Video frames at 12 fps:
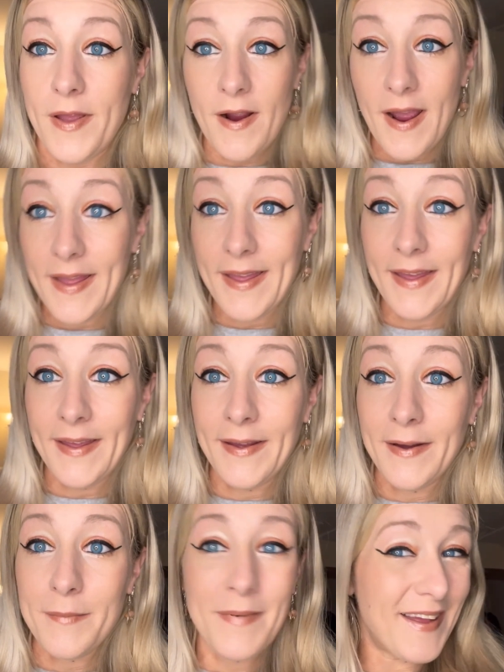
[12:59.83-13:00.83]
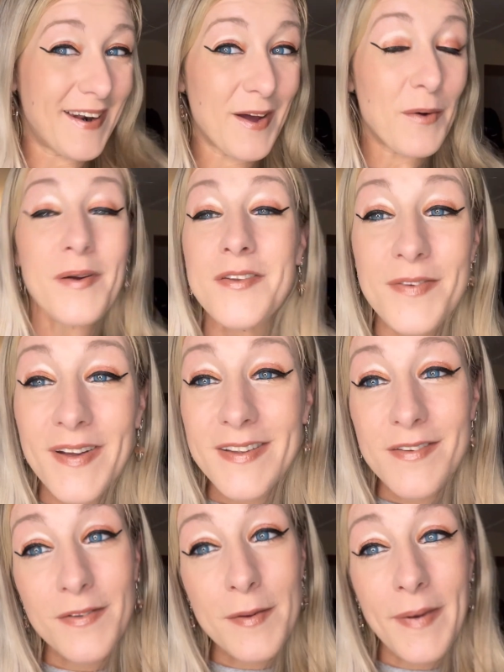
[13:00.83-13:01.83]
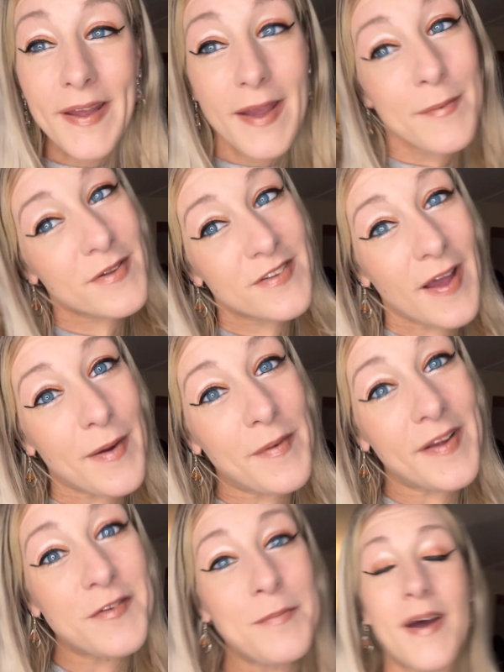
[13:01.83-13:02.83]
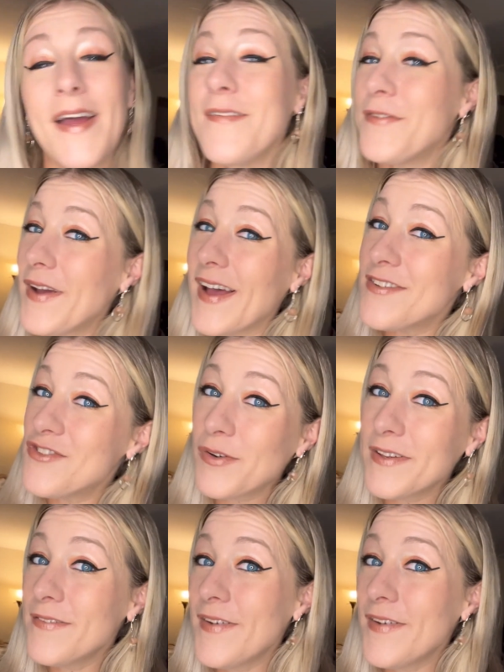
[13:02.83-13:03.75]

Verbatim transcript: here I am, and I always forget to flip my camera sideways. But if you guys enjoyed the